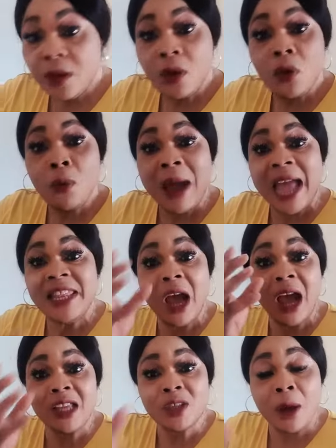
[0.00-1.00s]
When you
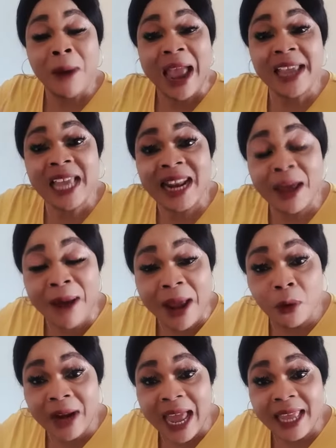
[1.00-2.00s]
also, why you didn't know
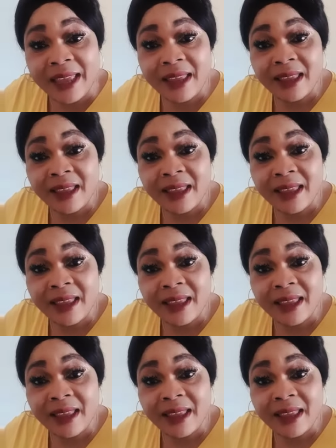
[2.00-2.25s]
why